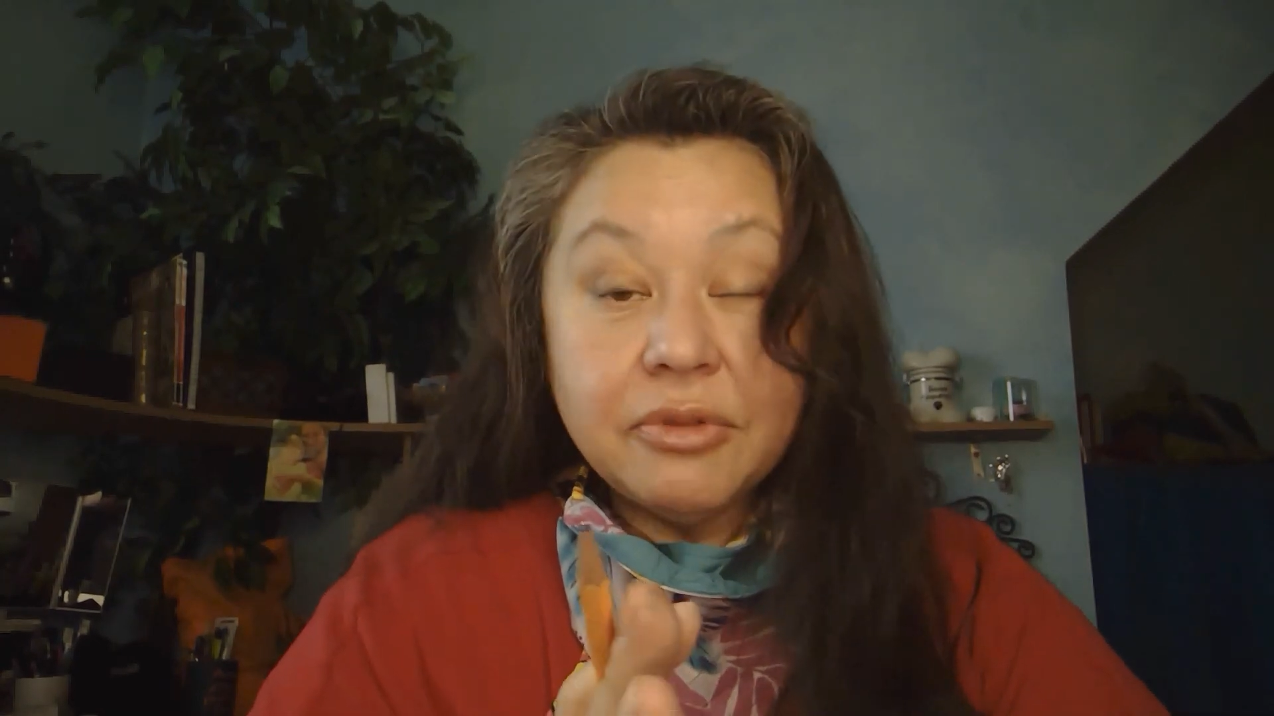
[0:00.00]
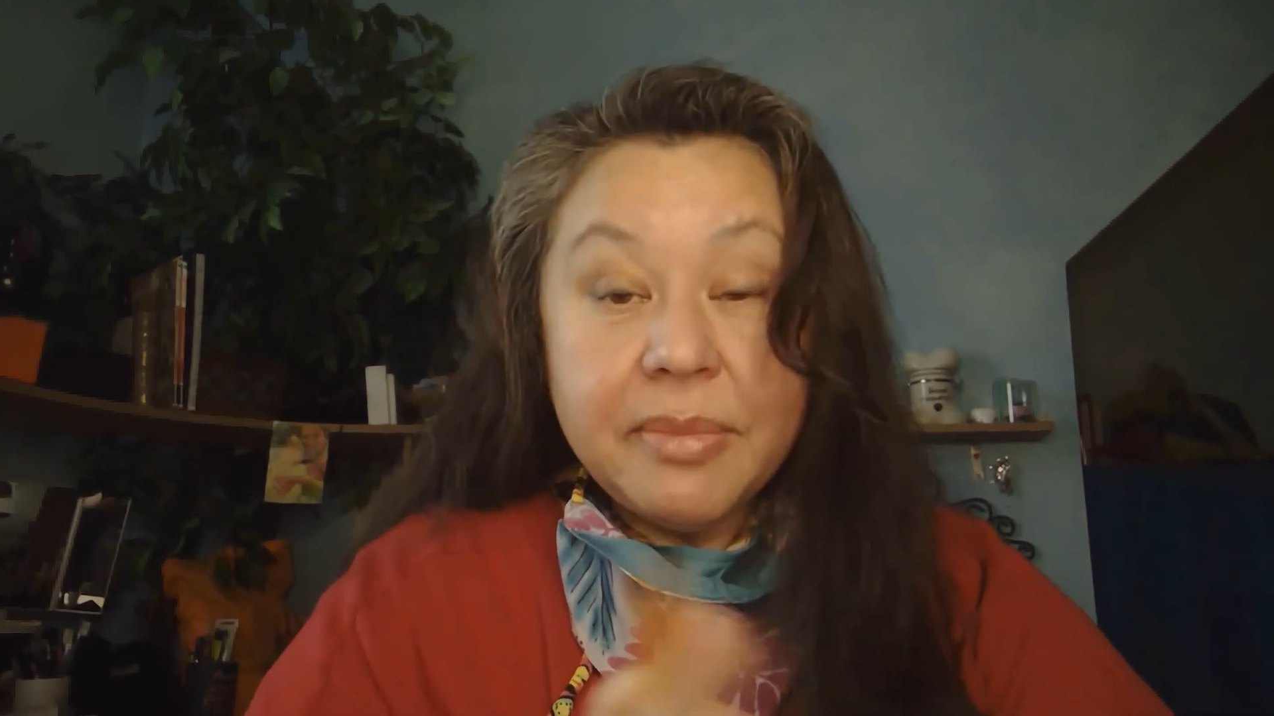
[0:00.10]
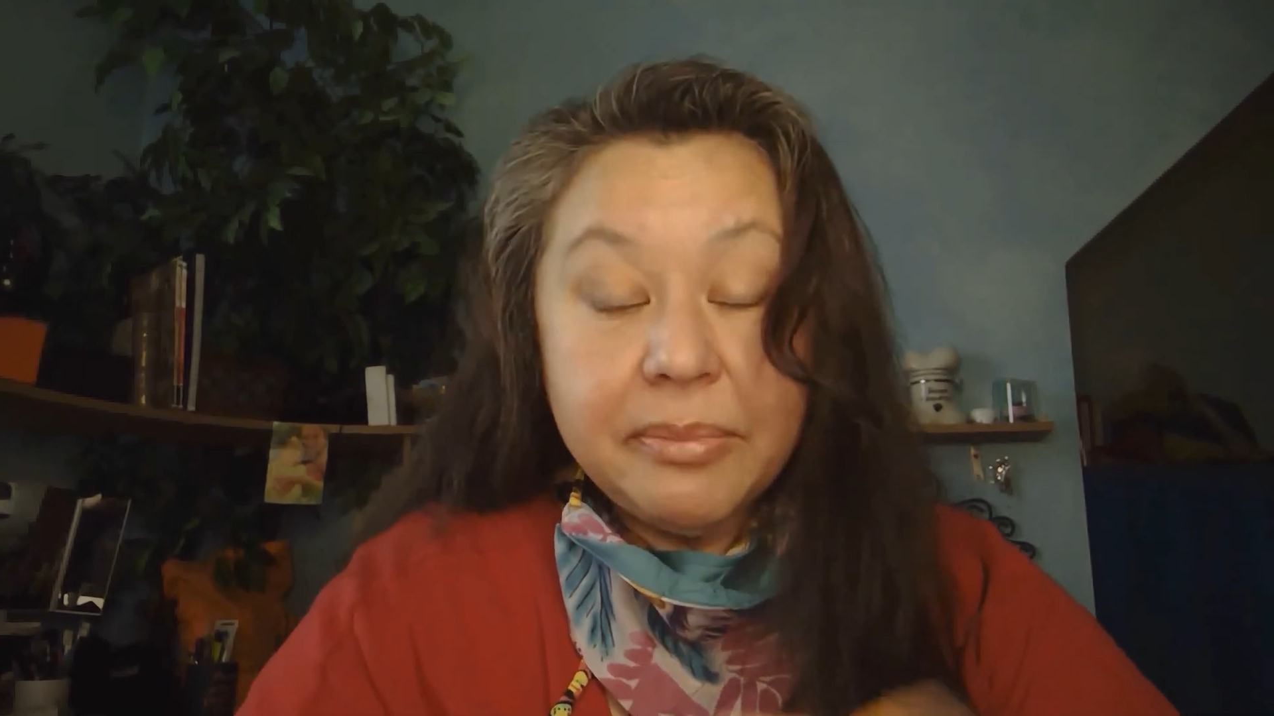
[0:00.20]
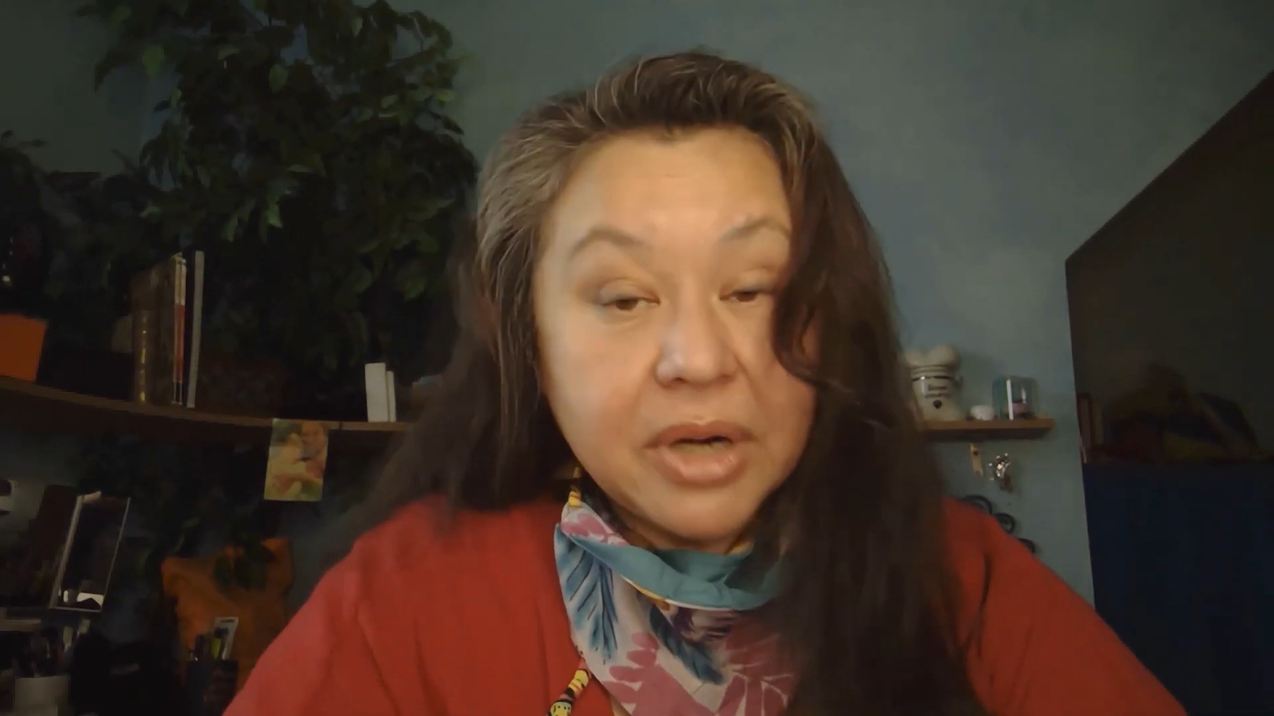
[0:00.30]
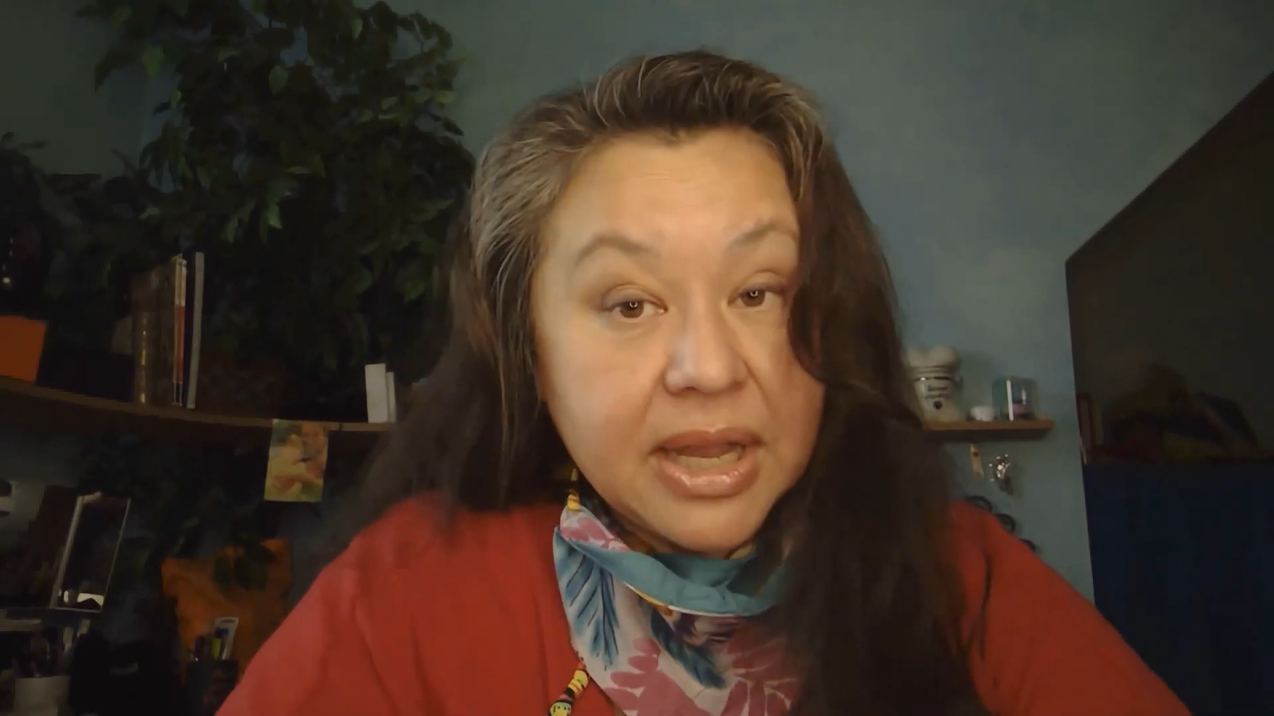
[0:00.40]
I
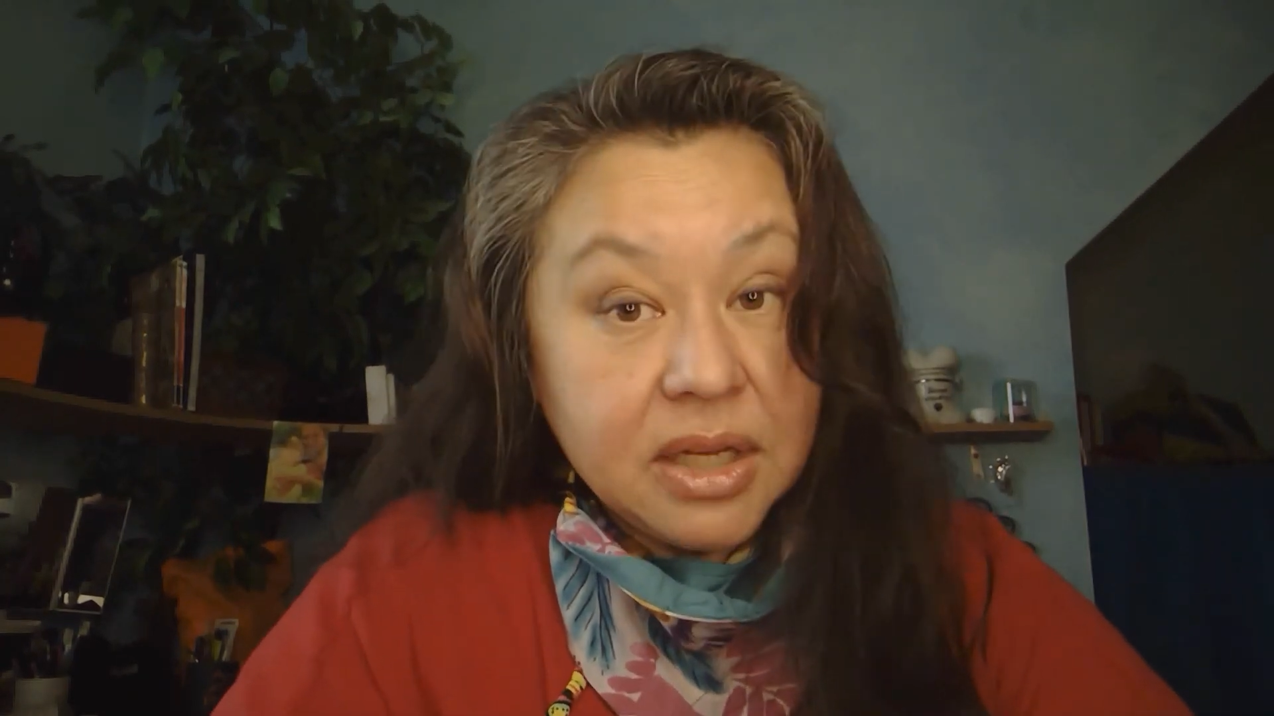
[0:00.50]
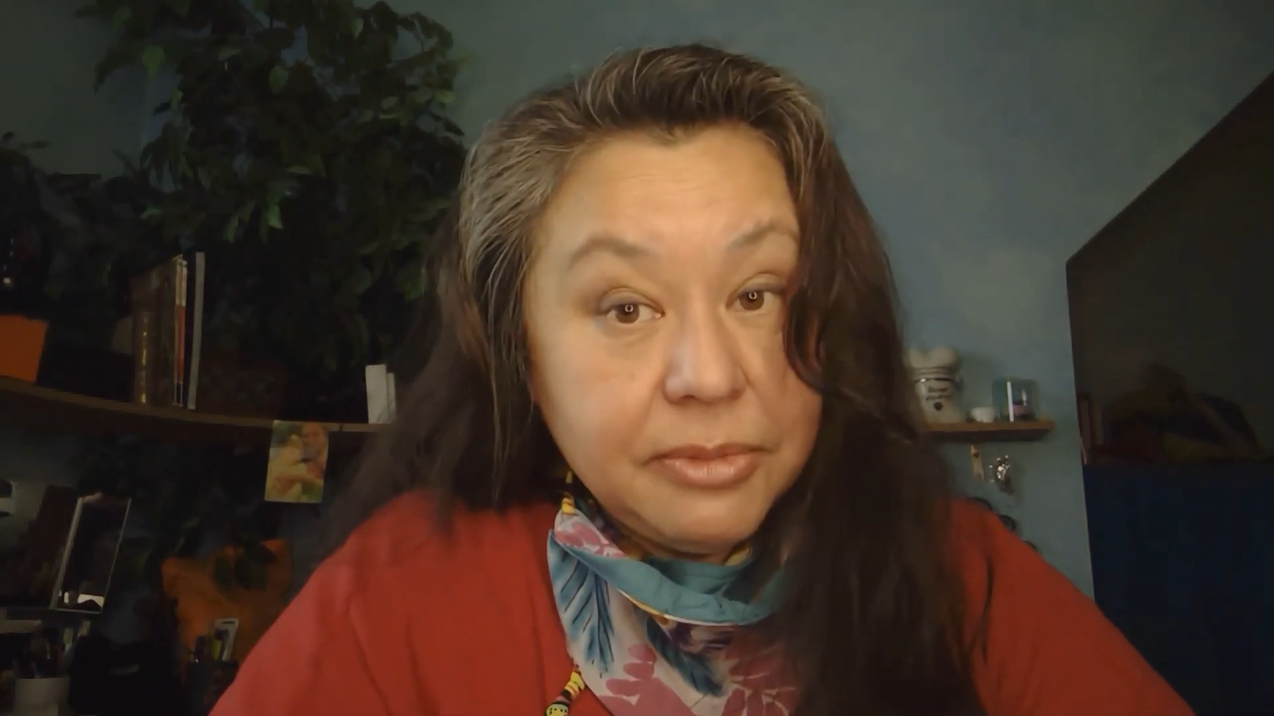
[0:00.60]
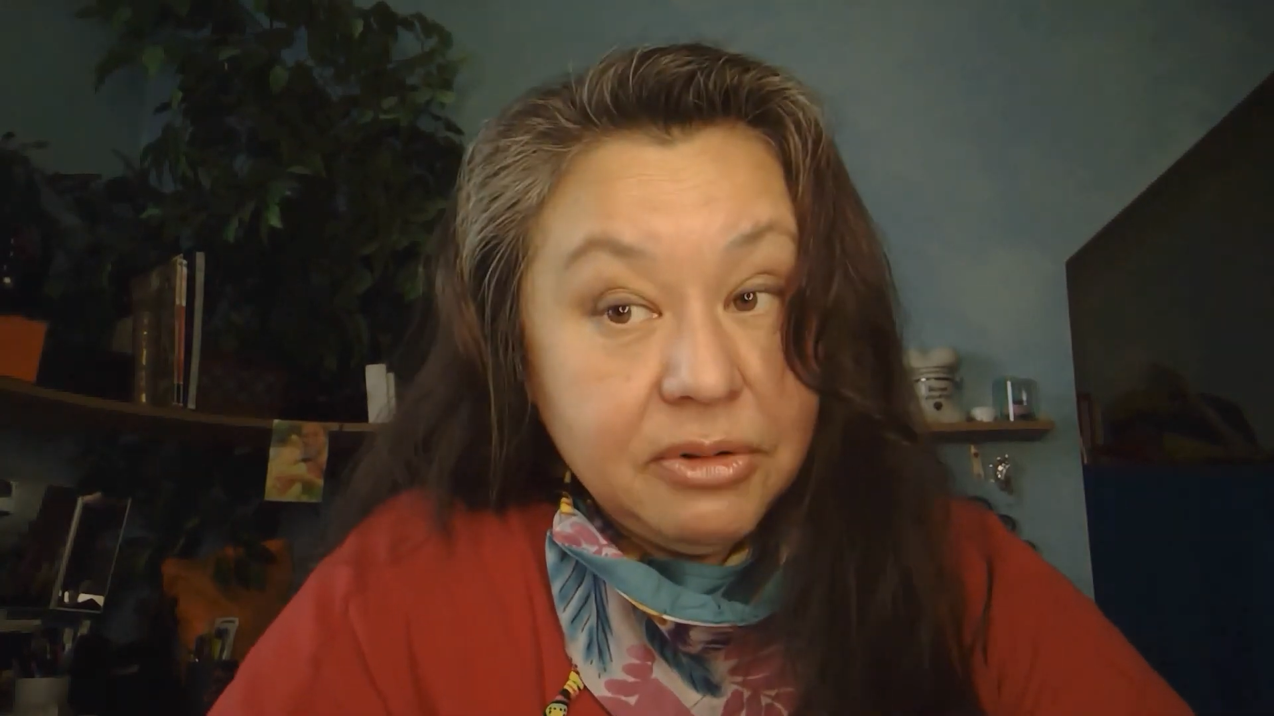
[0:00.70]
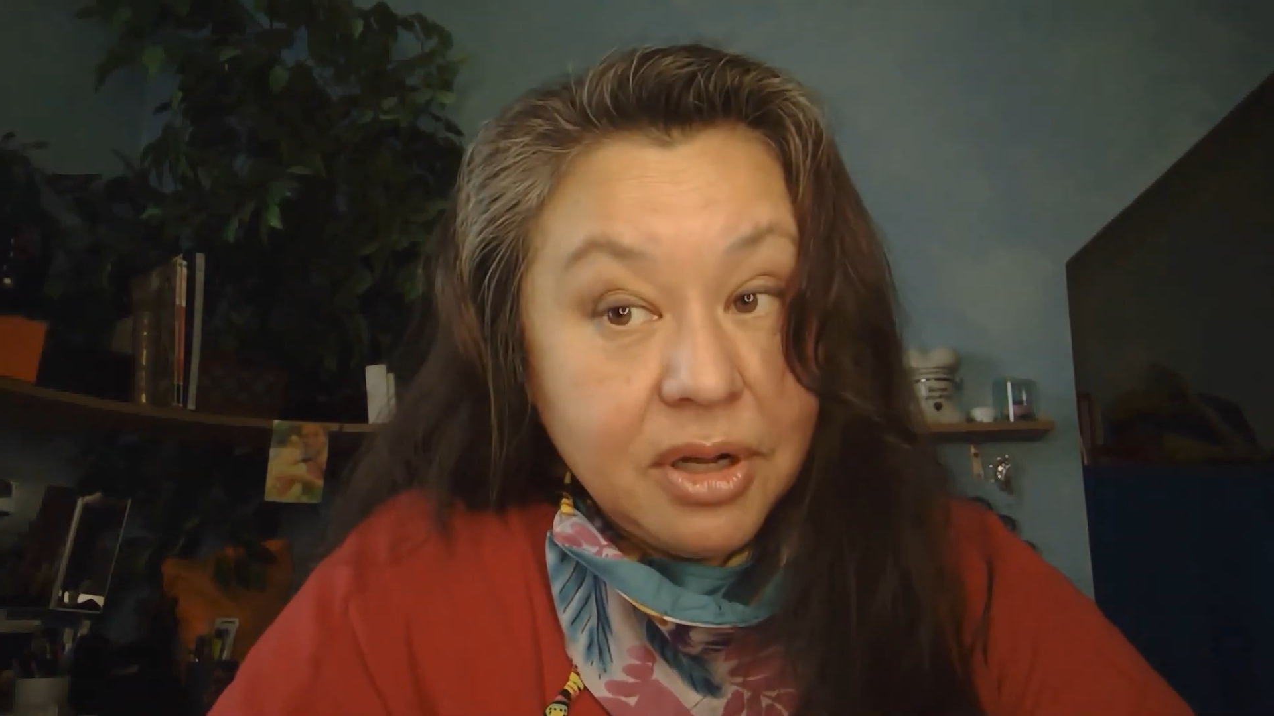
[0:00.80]
could be wrong.